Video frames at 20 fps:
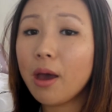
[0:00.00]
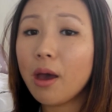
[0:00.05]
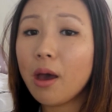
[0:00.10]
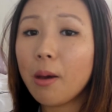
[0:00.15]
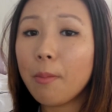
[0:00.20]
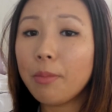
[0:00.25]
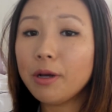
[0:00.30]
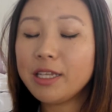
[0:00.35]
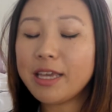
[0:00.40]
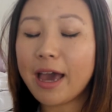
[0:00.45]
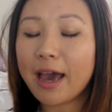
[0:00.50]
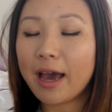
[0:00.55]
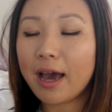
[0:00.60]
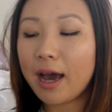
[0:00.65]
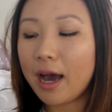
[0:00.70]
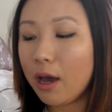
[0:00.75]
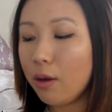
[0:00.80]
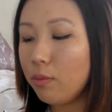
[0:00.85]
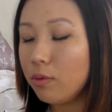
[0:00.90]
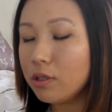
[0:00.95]
But yeah,
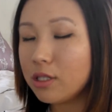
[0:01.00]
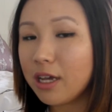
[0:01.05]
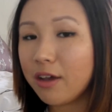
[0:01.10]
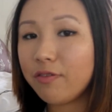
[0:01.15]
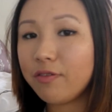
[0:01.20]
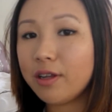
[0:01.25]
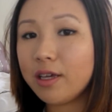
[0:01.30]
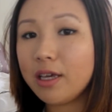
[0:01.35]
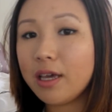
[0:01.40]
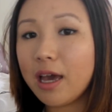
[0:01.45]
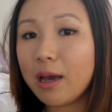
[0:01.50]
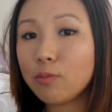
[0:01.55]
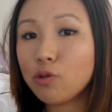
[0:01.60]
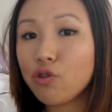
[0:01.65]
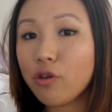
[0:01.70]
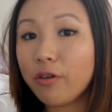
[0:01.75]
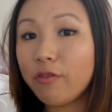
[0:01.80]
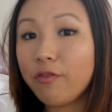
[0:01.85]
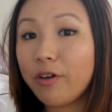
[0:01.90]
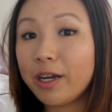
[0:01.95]
I will definitely
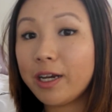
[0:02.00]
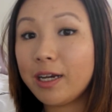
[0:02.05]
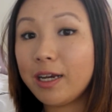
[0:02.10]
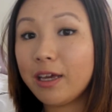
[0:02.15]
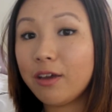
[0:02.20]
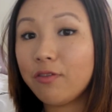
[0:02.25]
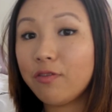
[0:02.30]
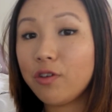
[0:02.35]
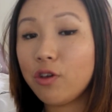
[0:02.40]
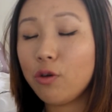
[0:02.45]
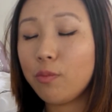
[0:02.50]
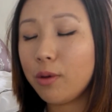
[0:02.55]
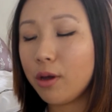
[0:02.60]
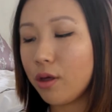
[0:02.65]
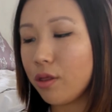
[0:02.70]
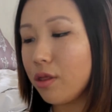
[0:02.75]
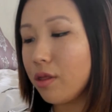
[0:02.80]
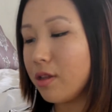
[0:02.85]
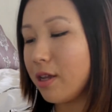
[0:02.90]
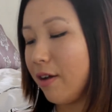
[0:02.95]
try and find a link for you,
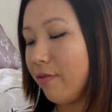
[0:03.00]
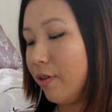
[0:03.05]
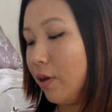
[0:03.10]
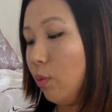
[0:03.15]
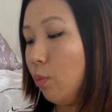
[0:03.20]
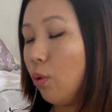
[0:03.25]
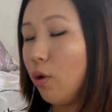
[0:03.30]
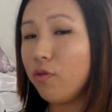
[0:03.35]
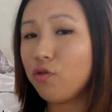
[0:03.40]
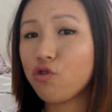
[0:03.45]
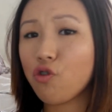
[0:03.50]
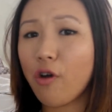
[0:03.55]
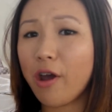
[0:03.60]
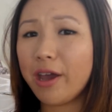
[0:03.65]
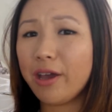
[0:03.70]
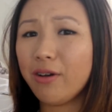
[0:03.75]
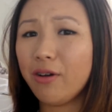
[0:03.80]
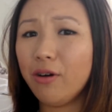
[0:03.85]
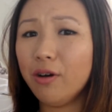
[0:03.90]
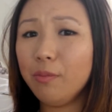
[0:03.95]
because it's definitely worth
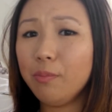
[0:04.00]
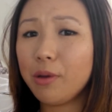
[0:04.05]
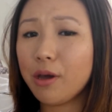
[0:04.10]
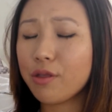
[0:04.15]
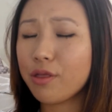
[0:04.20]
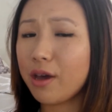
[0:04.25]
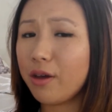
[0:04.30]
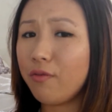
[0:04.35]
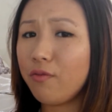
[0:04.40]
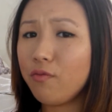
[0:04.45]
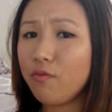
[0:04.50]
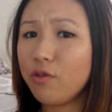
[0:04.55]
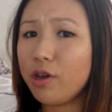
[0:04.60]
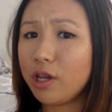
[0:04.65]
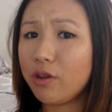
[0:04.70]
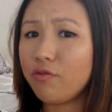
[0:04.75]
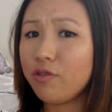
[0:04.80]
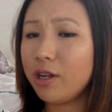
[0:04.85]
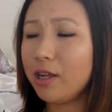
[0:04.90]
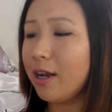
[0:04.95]
trying on, because I
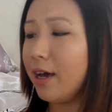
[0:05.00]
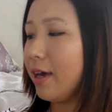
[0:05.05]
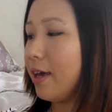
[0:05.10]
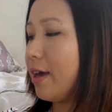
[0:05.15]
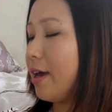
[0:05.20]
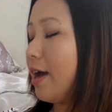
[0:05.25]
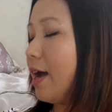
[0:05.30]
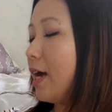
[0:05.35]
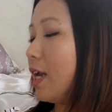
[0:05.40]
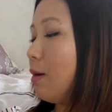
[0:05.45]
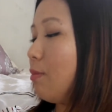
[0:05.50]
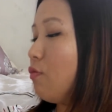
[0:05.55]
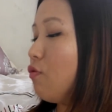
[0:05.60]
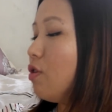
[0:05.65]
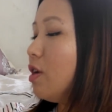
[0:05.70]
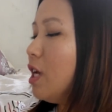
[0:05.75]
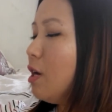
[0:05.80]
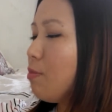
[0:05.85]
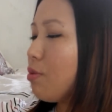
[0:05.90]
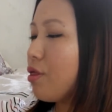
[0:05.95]
really like it. And I'm
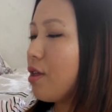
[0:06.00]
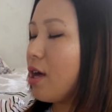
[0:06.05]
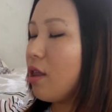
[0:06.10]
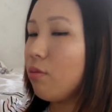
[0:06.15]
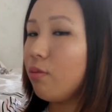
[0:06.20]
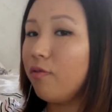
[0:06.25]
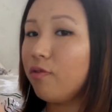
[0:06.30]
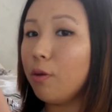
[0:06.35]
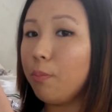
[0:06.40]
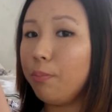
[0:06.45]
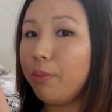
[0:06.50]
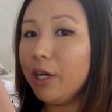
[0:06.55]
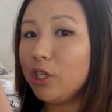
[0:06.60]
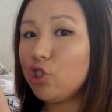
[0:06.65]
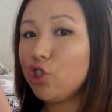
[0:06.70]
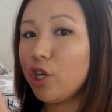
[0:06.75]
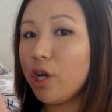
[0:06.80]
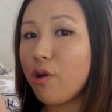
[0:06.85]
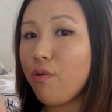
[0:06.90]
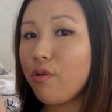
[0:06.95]
really obsessed with the
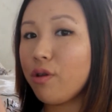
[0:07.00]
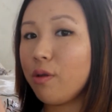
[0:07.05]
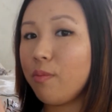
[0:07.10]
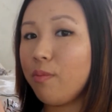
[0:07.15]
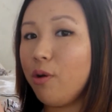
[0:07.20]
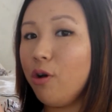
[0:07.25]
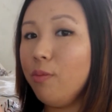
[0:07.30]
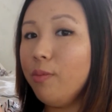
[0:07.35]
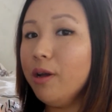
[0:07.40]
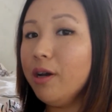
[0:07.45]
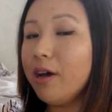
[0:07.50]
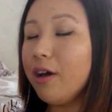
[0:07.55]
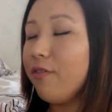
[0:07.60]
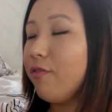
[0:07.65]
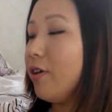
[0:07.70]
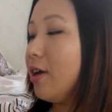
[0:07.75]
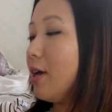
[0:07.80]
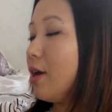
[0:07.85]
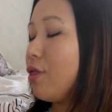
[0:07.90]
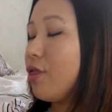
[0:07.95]
blush colour at the moment. I
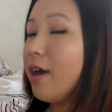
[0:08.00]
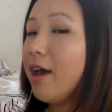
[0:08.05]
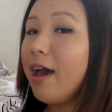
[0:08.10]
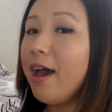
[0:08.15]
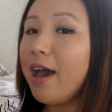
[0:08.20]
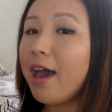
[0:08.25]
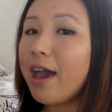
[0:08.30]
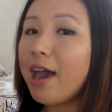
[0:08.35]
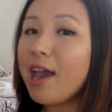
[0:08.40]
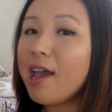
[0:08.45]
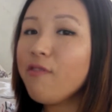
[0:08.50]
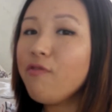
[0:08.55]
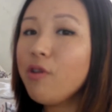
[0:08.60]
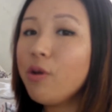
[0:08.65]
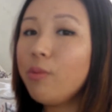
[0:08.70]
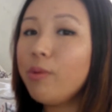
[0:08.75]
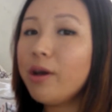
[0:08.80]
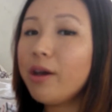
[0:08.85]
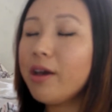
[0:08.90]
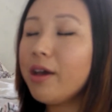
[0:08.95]
think it's
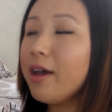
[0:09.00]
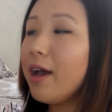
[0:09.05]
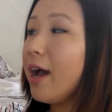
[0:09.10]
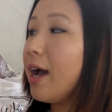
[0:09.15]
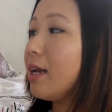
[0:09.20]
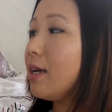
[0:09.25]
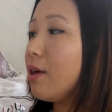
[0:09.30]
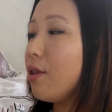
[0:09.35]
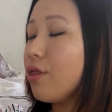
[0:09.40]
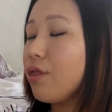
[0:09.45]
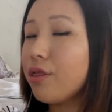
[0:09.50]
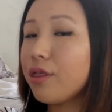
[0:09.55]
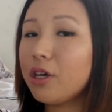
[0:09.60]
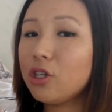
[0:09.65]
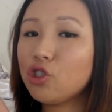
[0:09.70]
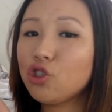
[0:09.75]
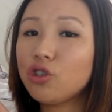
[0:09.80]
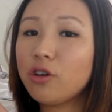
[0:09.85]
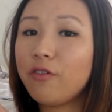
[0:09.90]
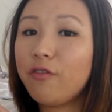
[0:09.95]
everywhere, and it's
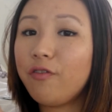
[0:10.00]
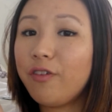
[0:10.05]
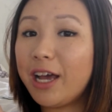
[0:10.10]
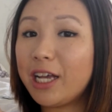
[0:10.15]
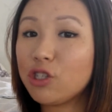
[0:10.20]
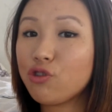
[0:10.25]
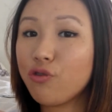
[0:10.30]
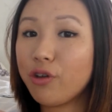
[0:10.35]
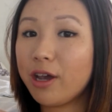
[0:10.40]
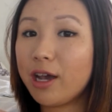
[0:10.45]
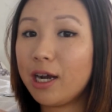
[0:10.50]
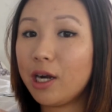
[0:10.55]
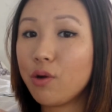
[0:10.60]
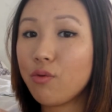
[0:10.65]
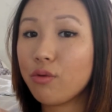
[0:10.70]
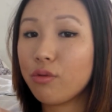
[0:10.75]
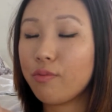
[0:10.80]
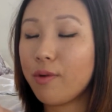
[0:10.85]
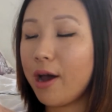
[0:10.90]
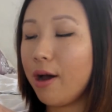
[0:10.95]
such a flattering colour
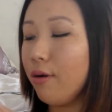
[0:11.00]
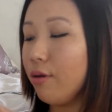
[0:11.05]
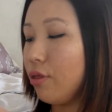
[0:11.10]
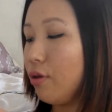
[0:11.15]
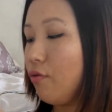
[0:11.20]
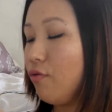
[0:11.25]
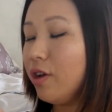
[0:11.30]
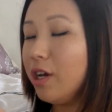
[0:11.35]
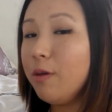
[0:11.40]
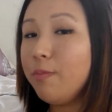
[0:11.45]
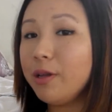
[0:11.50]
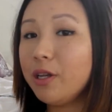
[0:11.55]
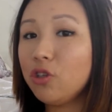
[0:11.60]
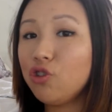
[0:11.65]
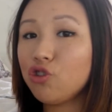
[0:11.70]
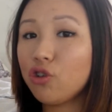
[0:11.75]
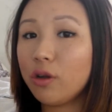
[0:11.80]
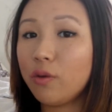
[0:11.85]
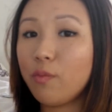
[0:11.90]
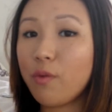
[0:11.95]
as well. So really been
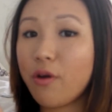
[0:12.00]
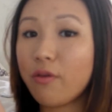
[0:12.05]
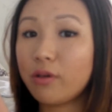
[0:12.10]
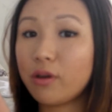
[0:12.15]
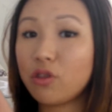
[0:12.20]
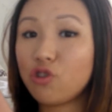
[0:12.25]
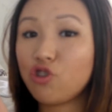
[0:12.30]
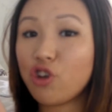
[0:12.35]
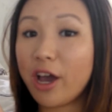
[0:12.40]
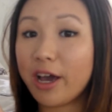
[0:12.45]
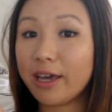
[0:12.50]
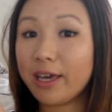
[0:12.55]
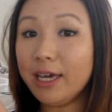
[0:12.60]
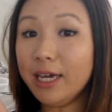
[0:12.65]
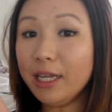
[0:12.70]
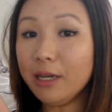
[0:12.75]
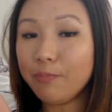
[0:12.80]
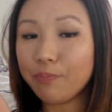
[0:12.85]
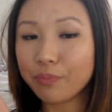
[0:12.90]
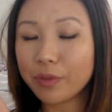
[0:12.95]
enjoying wearing this
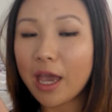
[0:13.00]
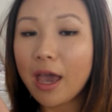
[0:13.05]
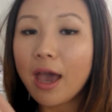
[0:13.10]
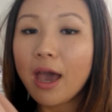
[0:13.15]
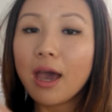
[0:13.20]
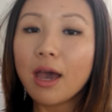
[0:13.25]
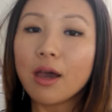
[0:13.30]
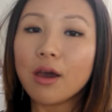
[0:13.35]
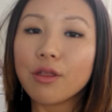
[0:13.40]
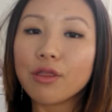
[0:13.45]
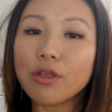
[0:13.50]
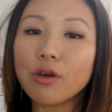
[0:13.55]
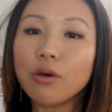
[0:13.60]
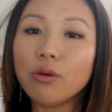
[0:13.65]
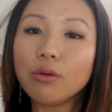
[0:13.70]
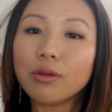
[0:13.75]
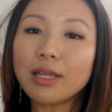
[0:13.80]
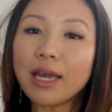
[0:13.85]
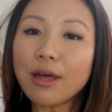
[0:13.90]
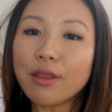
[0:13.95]
jacket.
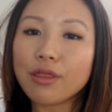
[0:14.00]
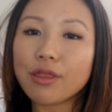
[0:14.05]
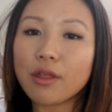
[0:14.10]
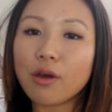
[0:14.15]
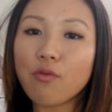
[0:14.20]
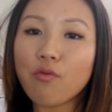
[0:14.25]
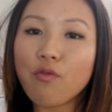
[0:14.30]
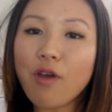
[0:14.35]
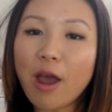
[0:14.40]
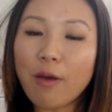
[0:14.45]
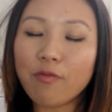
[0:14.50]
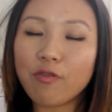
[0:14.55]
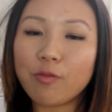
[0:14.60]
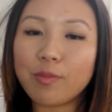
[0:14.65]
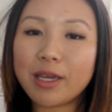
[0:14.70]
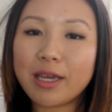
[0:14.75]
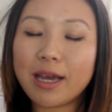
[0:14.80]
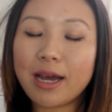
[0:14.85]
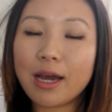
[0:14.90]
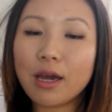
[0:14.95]
So that's a wrap for
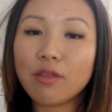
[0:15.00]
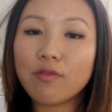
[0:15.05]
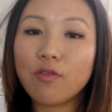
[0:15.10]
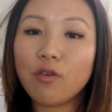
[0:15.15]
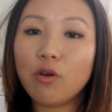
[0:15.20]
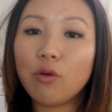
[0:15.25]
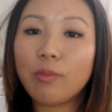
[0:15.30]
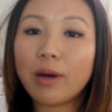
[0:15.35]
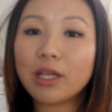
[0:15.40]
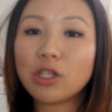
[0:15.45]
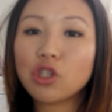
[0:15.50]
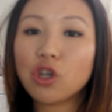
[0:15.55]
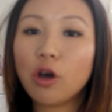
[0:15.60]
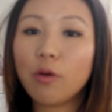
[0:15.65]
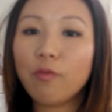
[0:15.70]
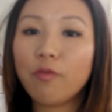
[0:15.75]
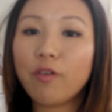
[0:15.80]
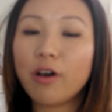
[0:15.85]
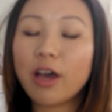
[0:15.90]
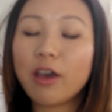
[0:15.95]
me, guys, for my
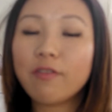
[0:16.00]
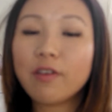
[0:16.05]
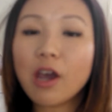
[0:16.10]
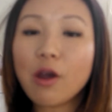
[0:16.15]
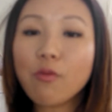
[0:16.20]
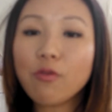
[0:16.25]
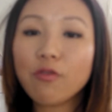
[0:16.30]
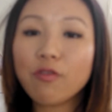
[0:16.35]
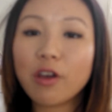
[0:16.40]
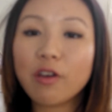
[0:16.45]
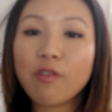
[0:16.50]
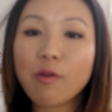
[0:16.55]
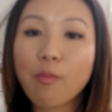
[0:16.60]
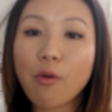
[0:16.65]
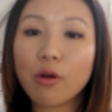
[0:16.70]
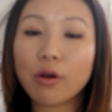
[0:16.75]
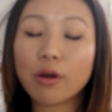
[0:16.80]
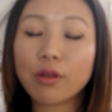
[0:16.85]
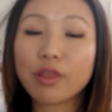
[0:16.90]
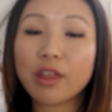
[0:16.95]
top 5 current favourite
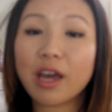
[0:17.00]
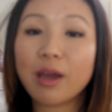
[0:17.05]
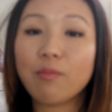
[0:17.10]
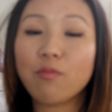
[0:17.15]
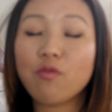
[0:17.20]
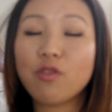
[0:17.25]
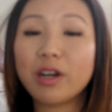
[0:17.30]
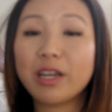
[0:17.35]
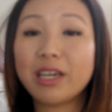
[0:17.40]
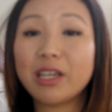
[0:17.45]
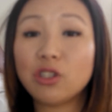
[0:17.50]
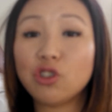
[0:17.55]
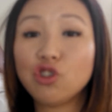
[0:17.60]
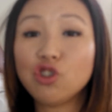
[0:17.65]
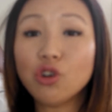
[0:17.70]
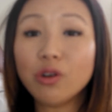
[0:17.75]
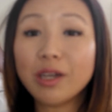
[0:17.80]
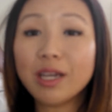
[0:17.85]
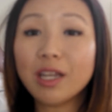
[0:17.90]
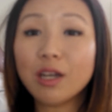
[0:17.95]
products I'm really
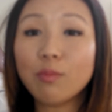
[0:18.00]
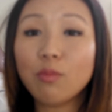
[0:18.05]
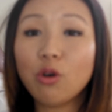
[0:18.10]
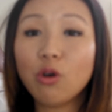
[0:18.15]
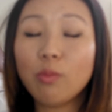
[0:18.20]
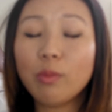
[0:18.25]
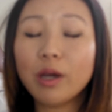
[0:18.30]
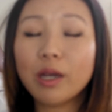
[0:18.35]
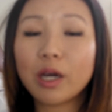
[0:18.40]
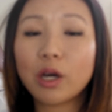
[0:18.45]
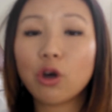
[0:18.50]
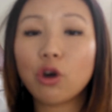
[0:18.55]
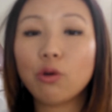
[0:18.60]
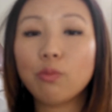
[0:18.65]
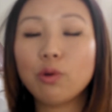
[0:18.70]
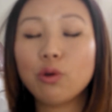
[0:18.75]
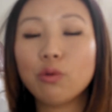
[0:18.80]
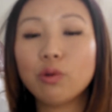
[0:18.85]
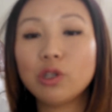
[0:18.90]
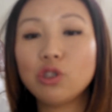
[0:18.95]
enjoying at the moment. I hope
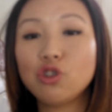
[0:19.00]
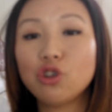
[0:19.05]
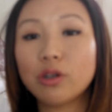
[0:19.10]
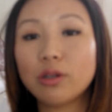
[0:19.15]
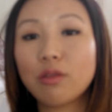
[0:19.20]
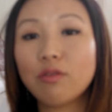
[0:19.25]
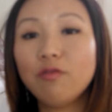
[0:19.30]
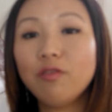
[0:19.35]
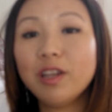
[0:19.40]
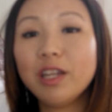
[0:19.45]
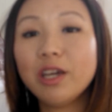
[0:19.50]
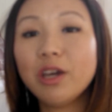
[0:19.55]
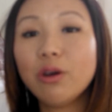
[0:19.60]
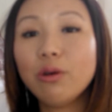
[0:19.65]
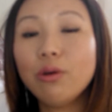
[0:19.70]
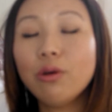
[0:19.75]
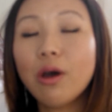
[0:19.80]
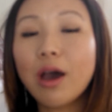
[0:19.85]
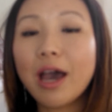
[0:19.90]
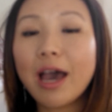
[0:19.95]
you all enjoyed this
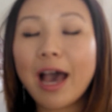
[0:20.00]
video.